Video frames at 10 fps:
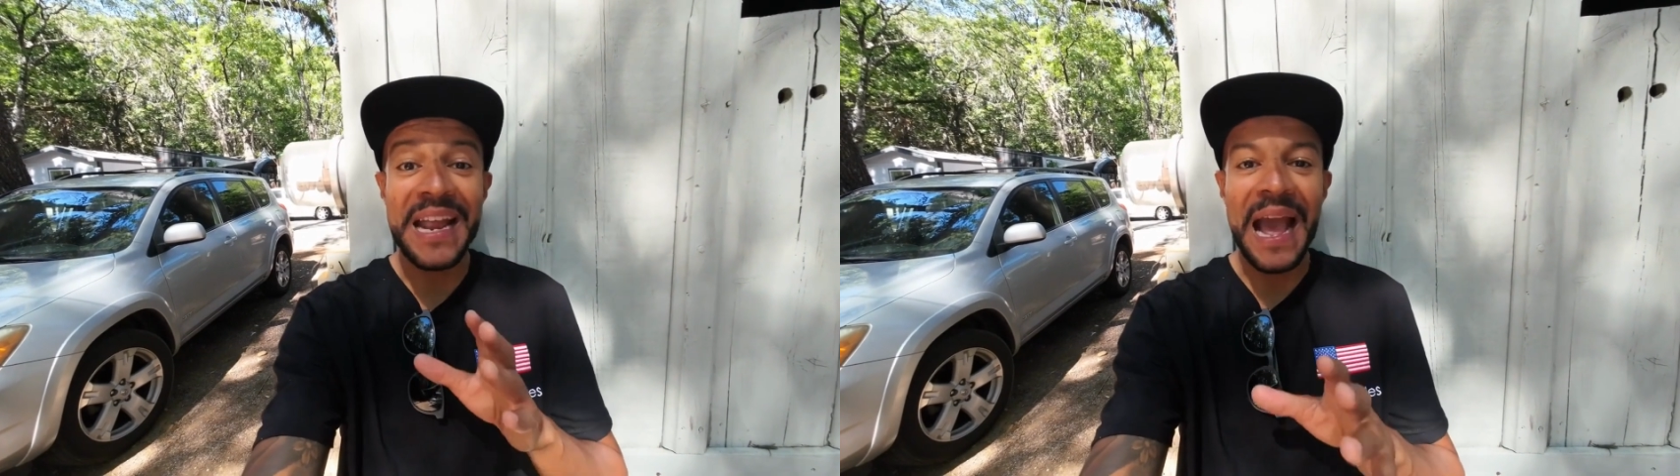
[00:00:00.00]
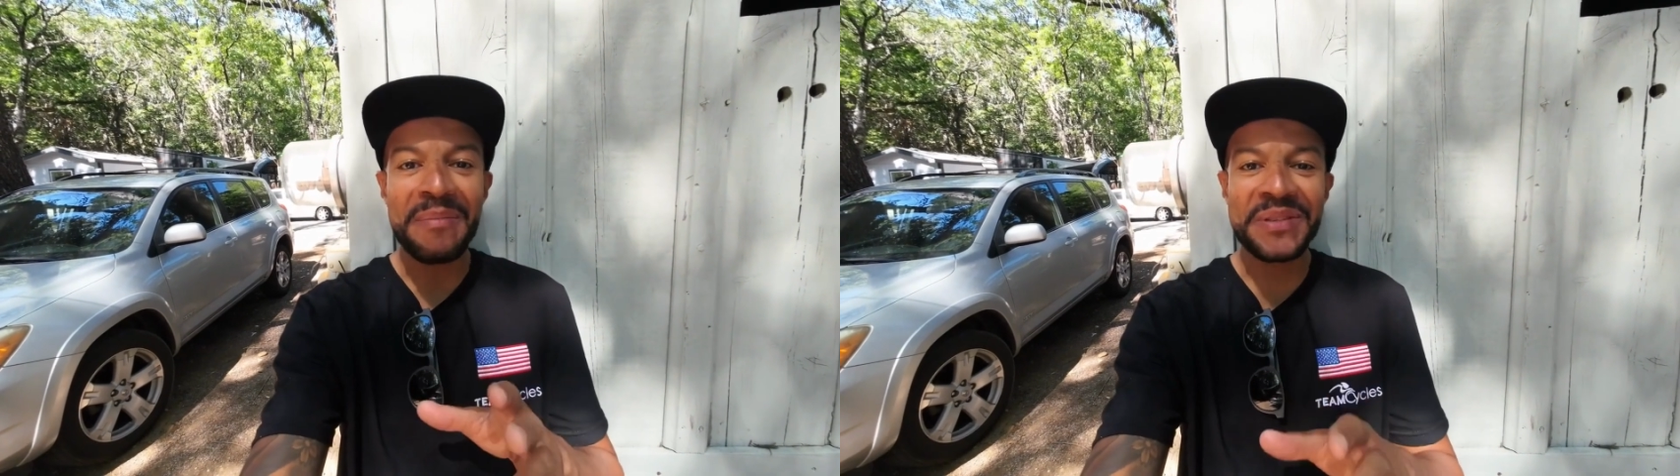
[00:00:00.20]

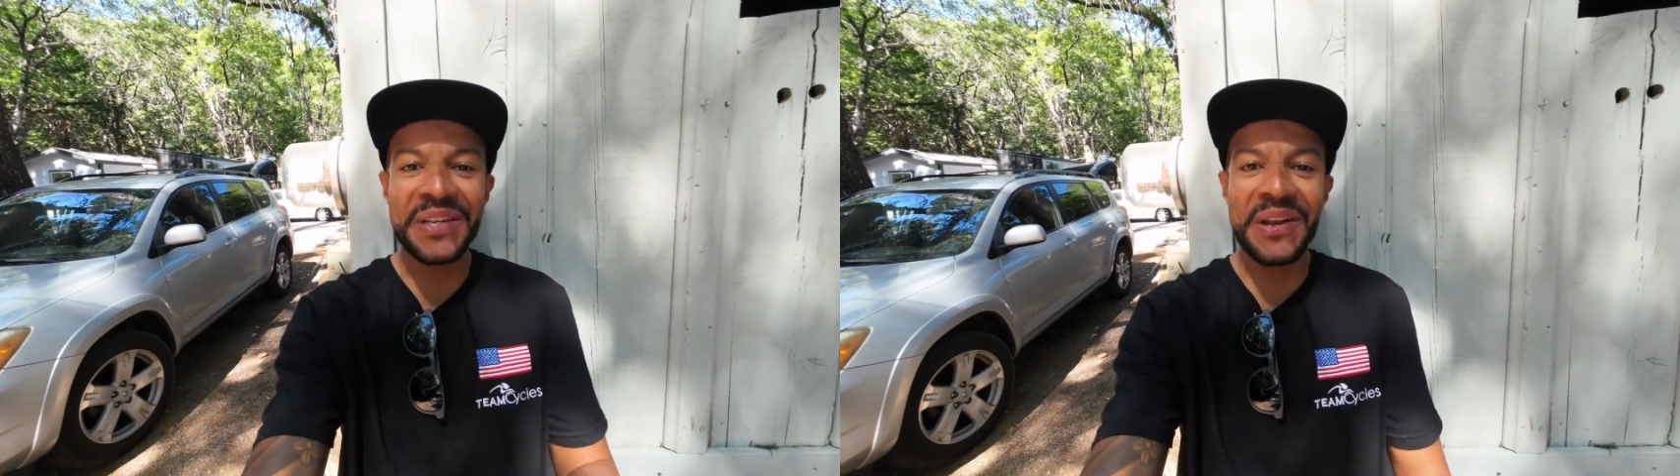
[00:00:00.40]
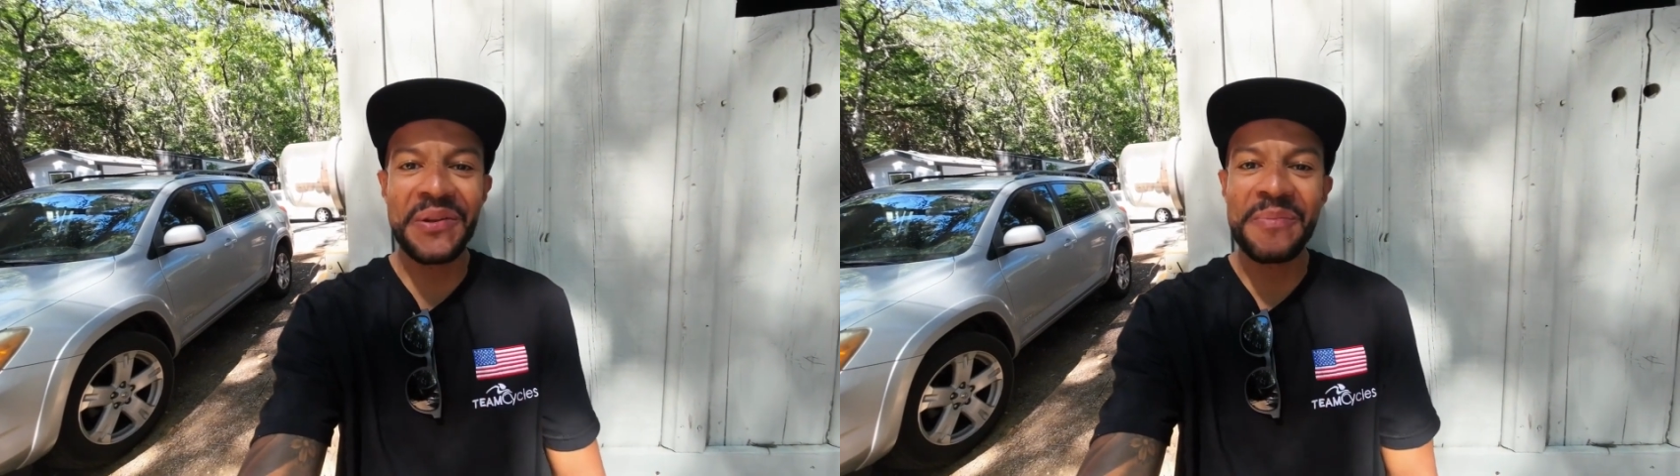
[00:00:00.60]

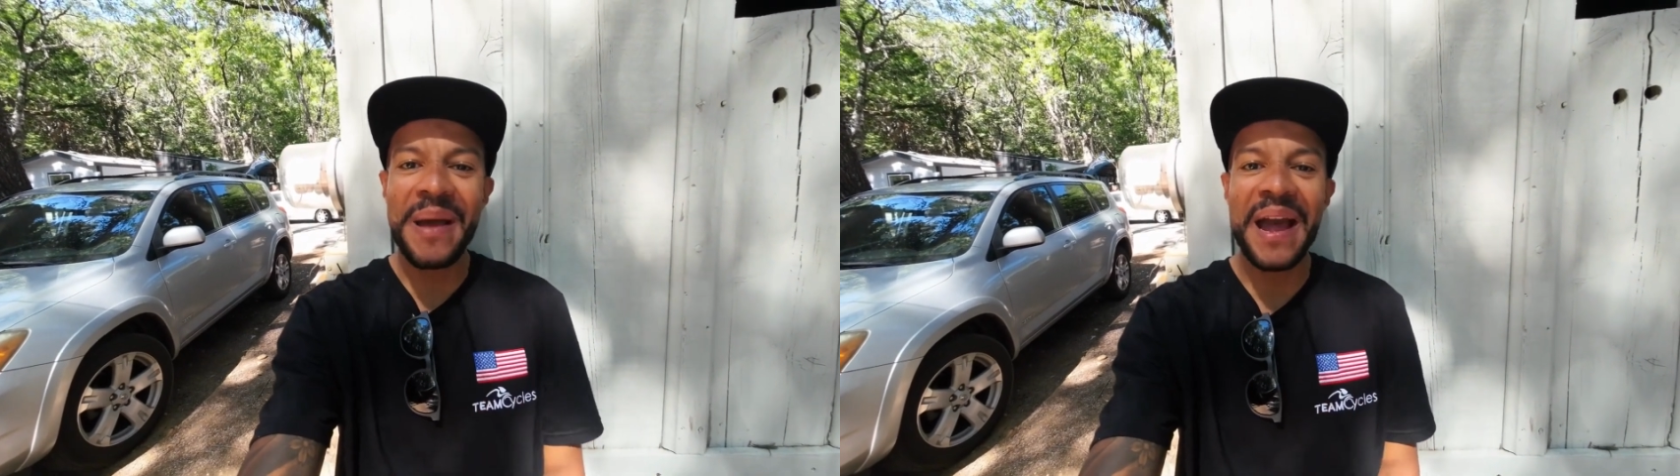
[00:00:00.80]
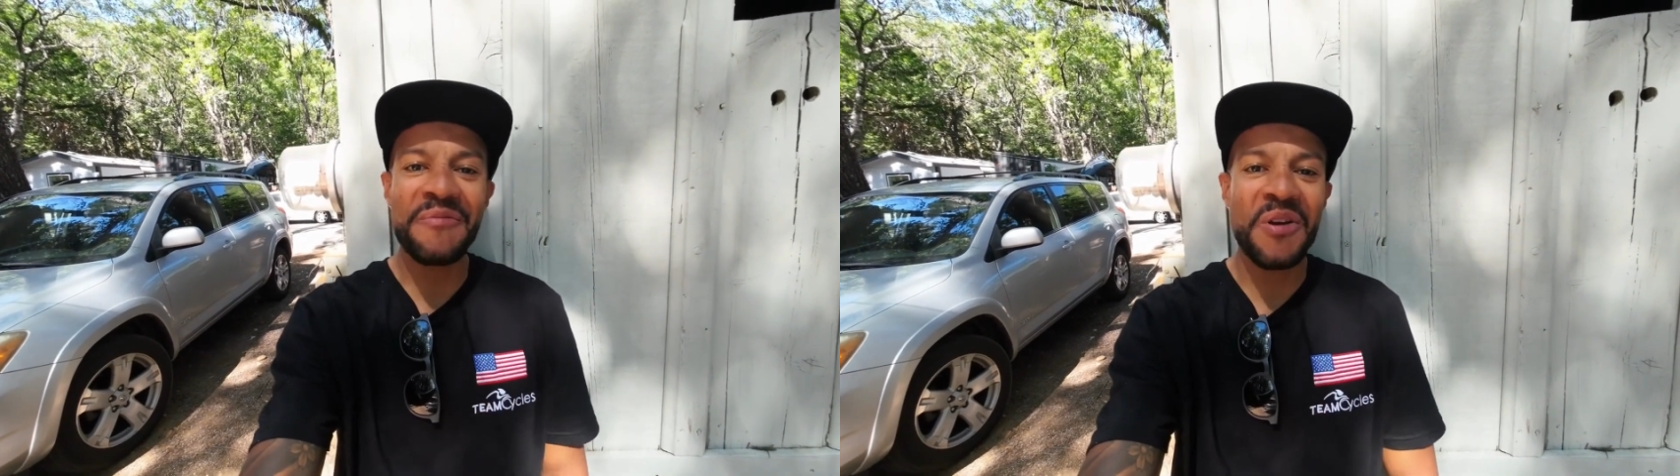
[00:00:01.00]
absolute
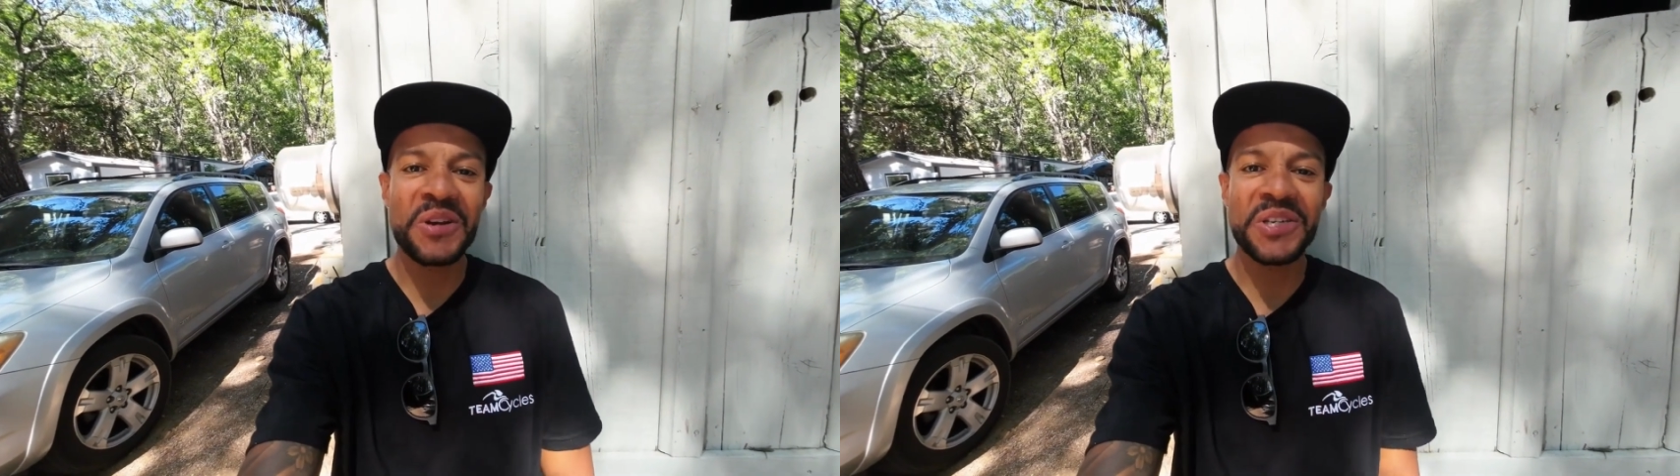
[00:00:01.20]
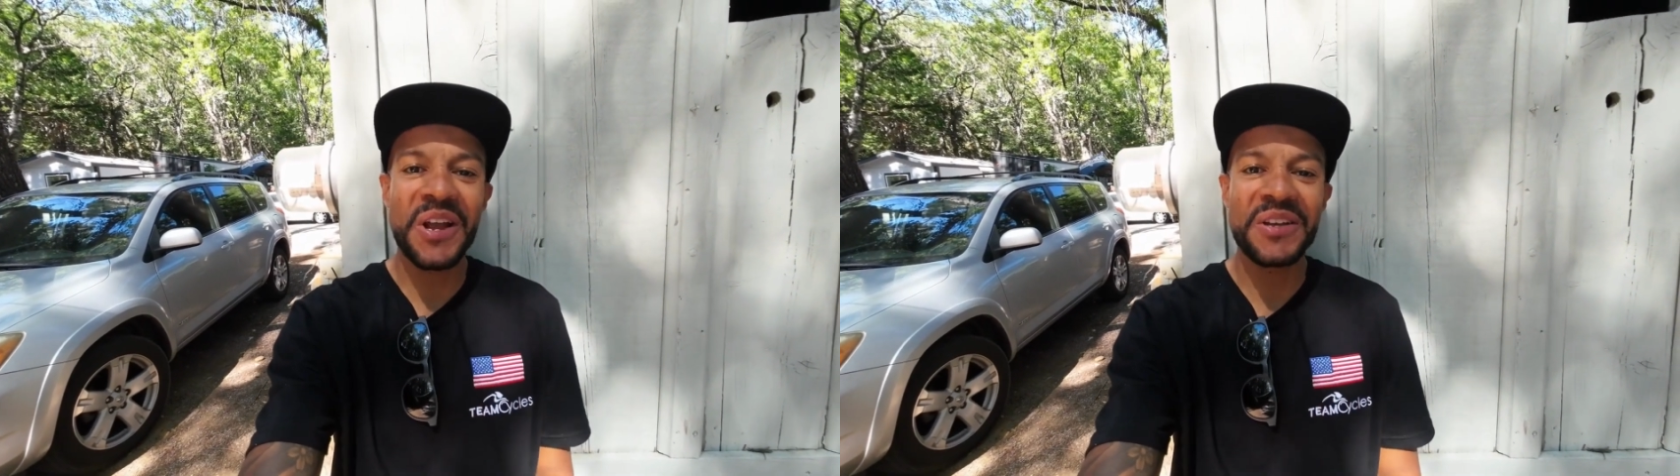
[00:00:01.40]
mad
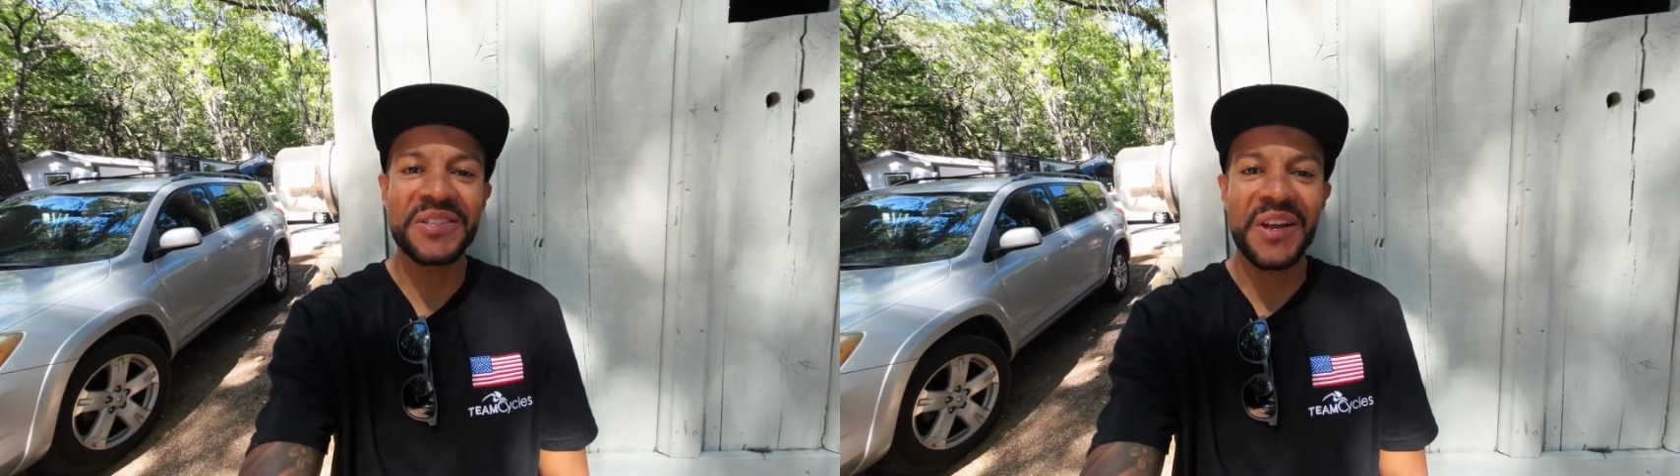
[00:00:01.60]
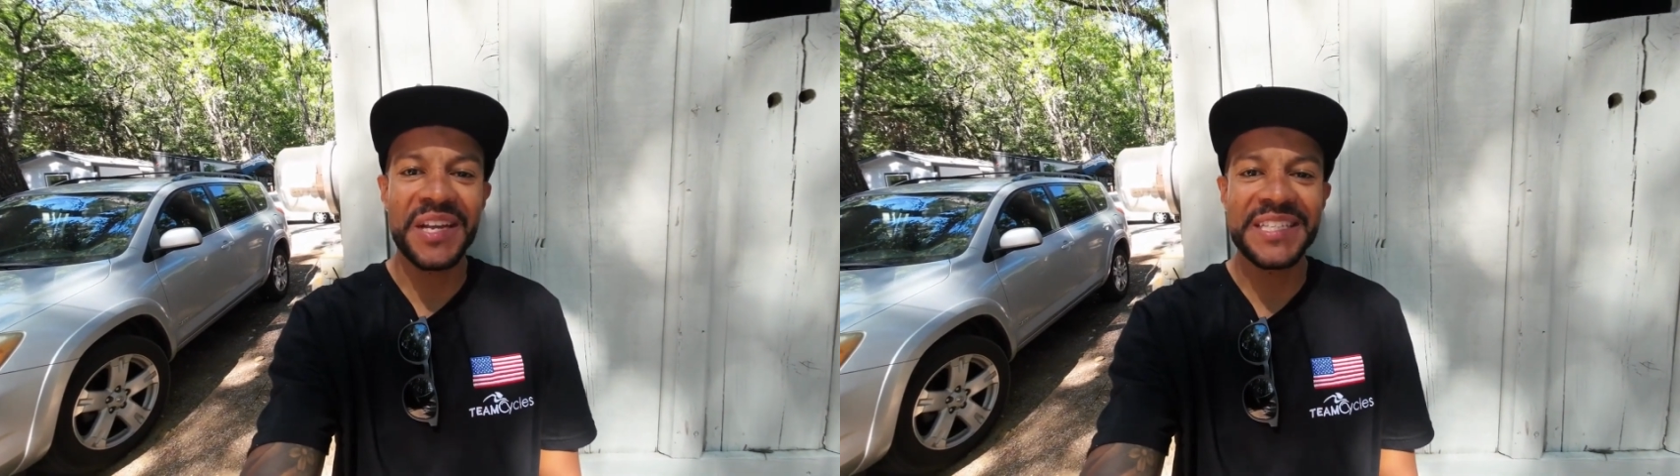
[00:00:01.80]
rush last
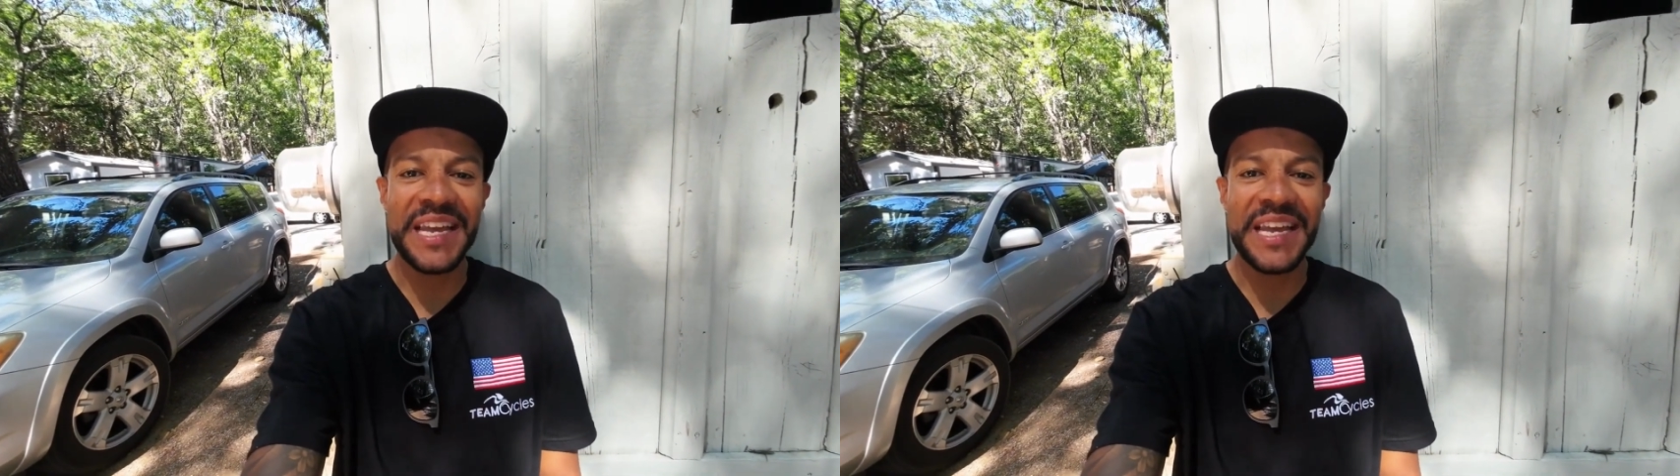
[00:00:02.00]
night to